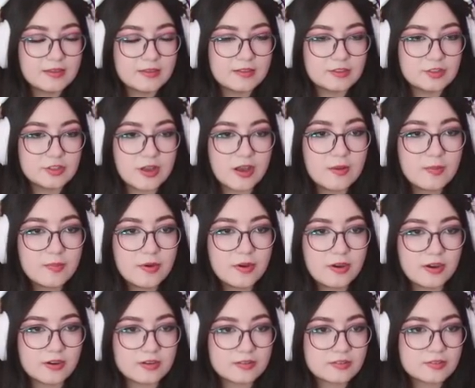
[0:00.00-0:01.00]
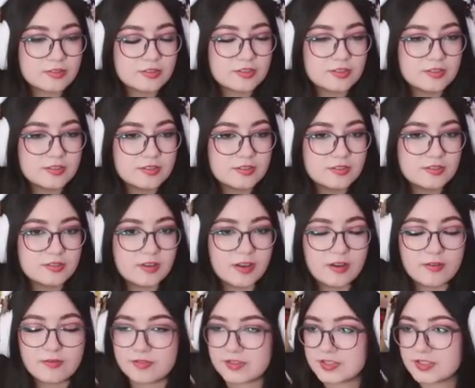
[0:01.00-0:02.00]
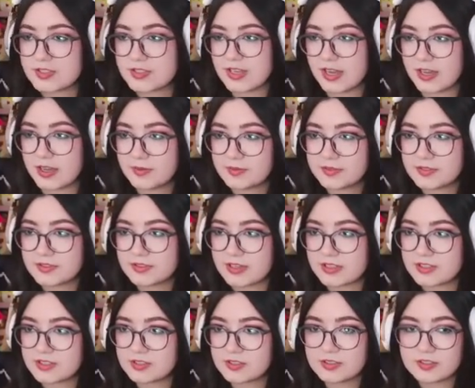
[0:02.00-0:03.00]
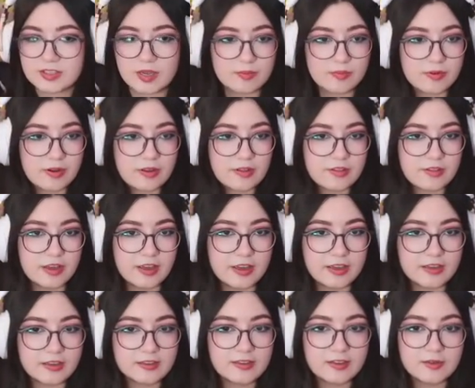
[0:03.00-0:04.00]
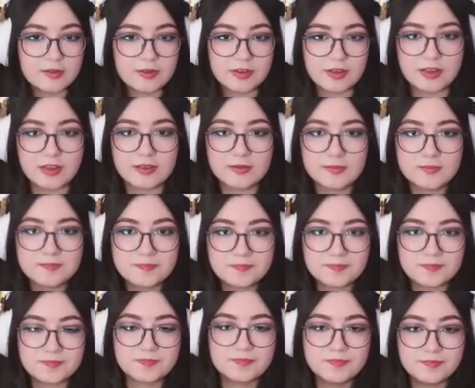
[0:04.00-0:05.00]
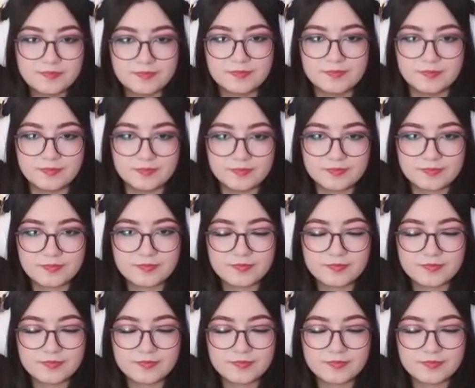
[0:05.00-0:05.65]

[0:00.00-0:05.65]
the top part of the steps. That's a separate thing. Okay. Mm-hmm.